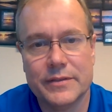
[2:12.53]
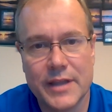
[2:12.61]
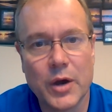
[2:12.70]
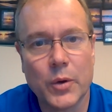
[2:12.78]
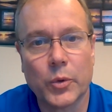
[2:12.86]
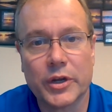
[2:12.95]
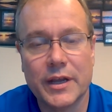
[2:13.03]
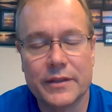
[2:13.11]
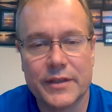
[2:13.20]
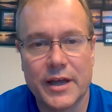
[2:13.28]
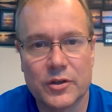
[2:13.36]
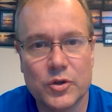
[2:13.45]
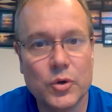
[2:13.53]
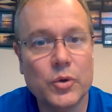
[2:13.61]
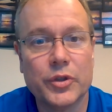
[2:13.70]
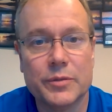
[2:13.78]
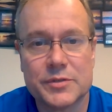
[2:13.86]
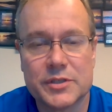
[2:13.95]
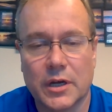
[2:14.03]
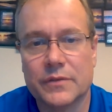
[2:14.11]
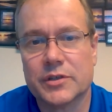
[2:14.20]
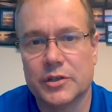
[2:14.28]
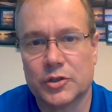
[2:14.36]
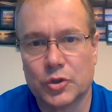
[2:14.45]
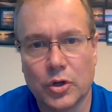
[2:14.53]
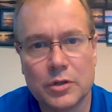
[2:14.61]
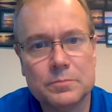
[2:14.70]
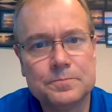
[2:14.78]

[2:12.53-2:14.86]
networking that Google themselves control.